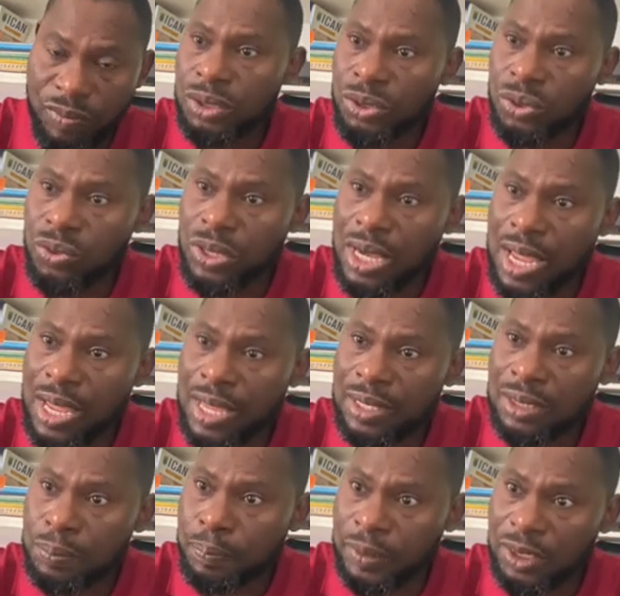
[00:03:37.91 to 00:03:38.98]
So they are
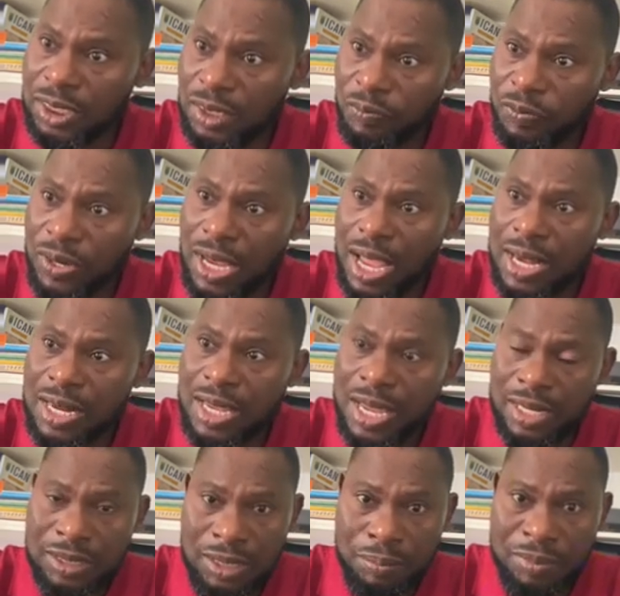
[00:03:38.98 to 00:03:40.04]
specifically
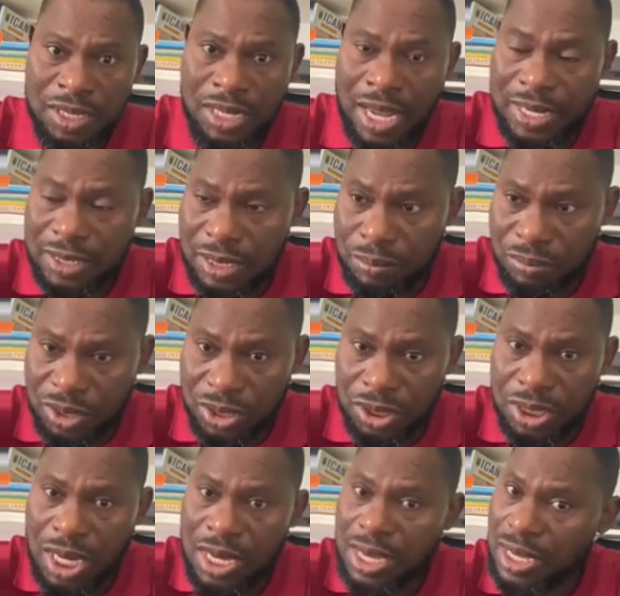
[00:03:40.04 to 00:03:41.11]
exempted
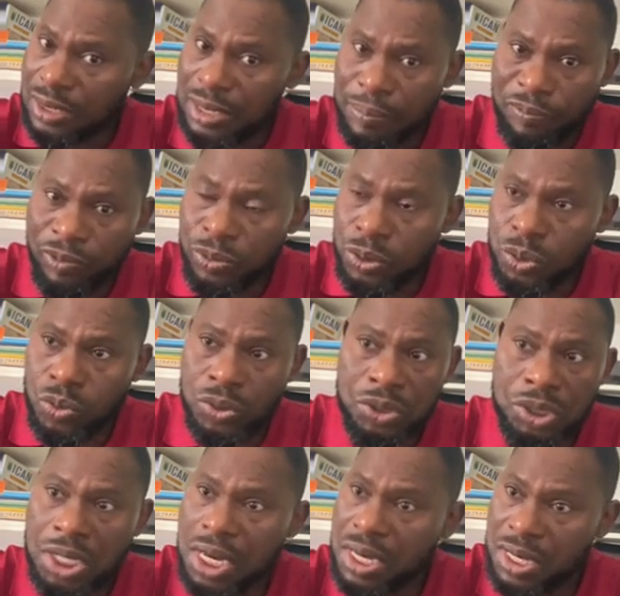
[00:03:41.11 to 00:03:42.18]
items. Except for those
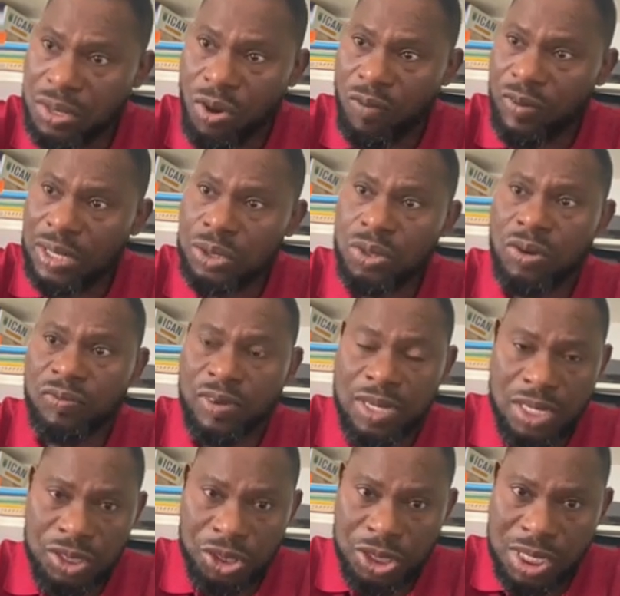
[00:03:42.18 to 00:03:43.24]
ones, it covers all
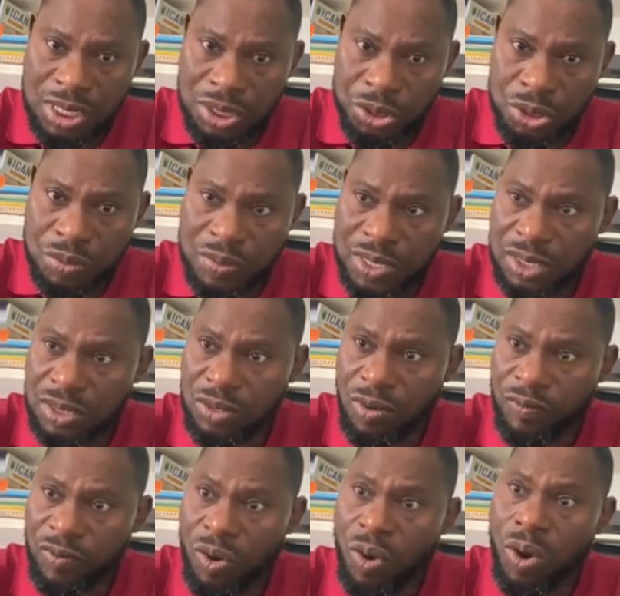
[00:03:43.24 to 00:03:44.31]
financial instruments of
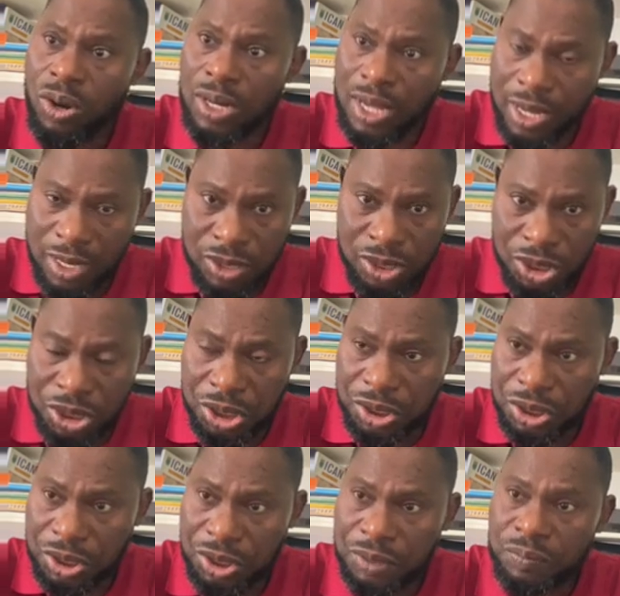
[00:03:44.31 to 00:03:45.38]
all
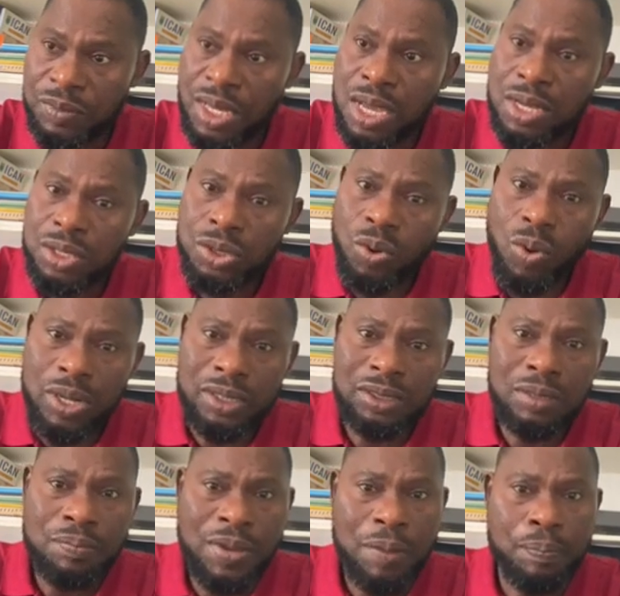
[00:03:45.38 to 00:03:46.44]
entities. So what is
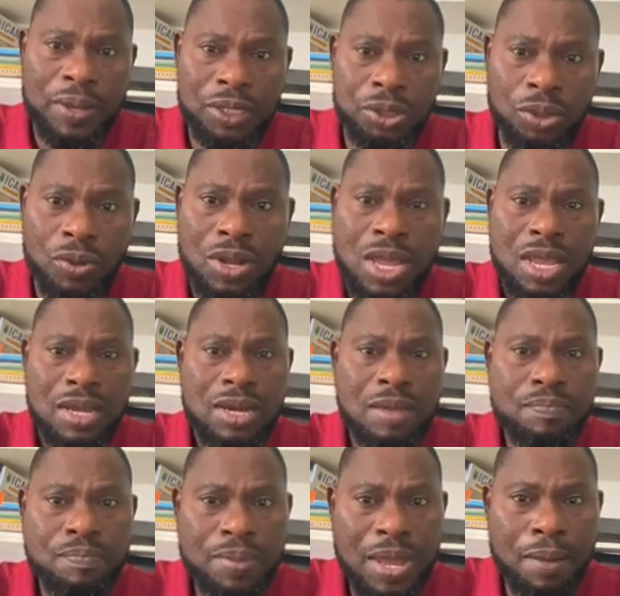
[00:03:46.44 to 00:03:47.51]
the big picture? The
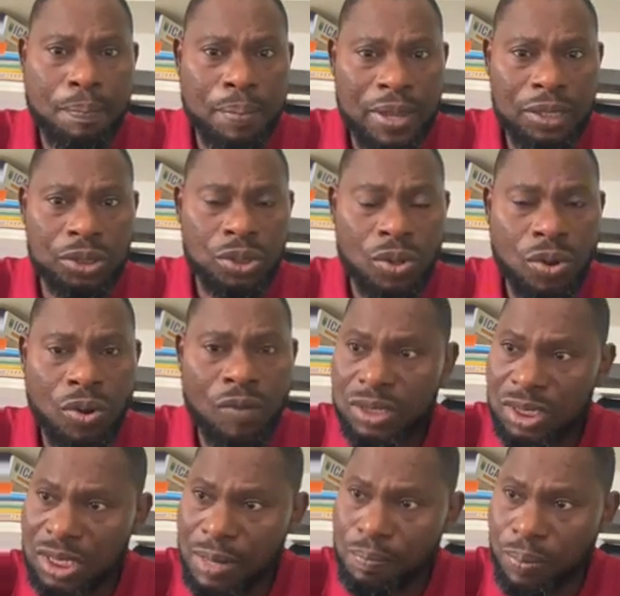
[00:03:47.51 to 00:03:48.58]
big picture
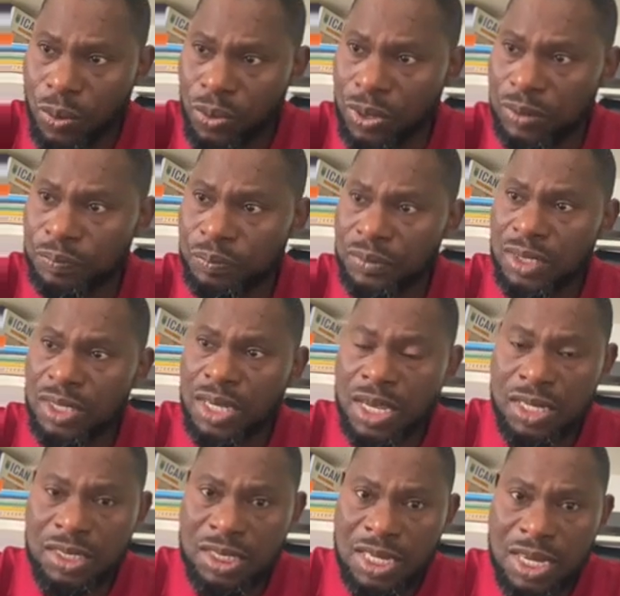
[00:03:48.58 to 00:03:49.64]
is simple.
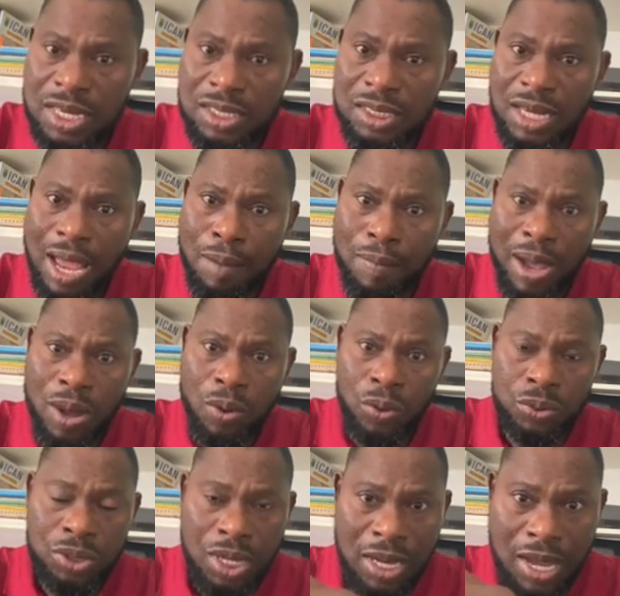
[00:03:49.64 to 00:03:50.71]
It is
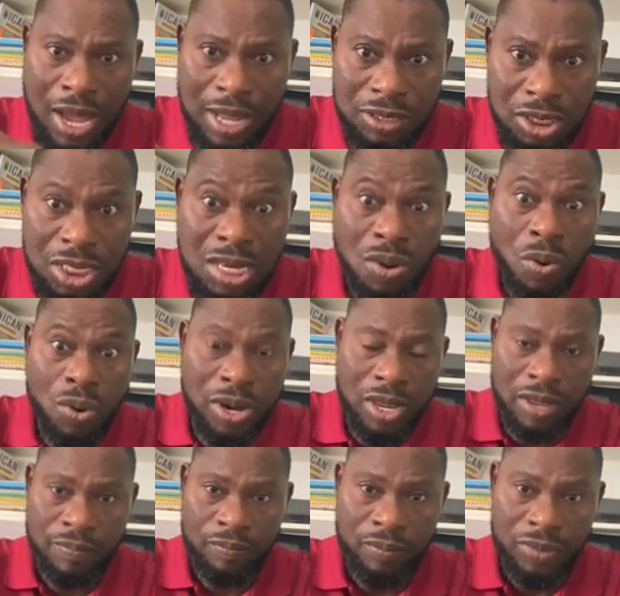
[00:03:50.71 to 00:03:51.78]
about
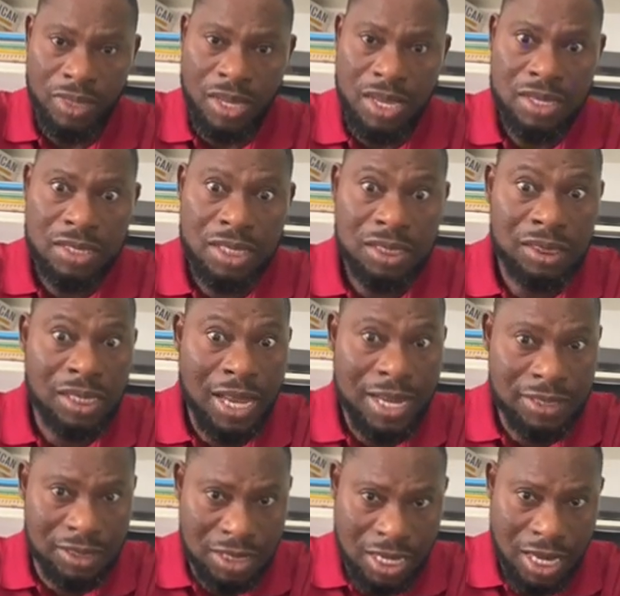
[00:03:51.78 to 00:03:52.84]
category. It
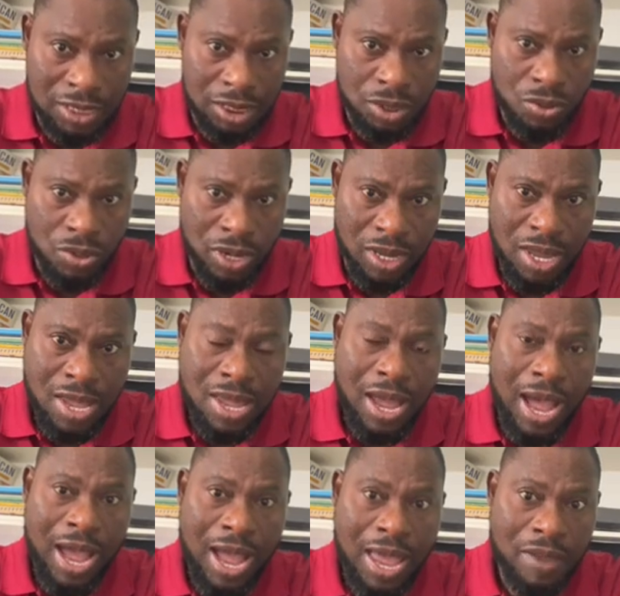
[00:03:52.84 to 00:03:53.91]
decides the category.
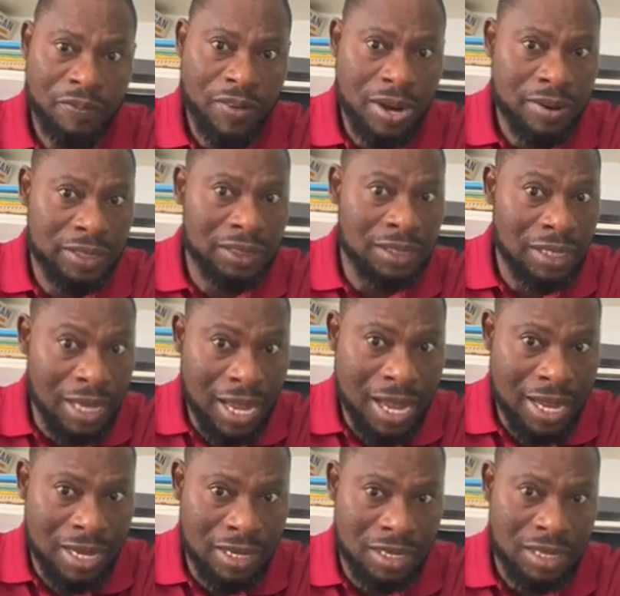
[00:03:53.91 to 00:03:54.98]
IFRS
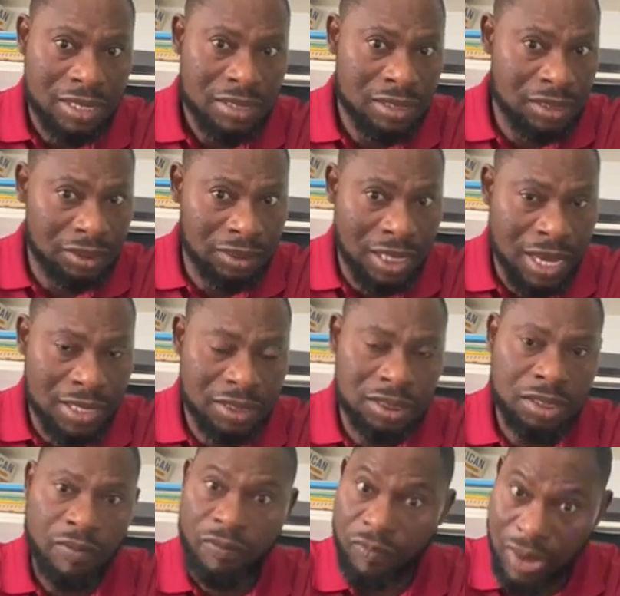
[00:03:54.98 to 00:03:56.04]
9 decides
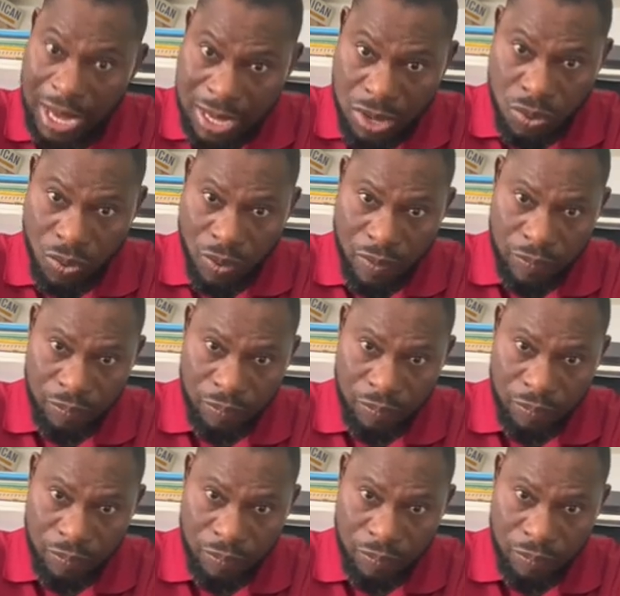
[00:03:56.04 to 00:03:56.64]
the value.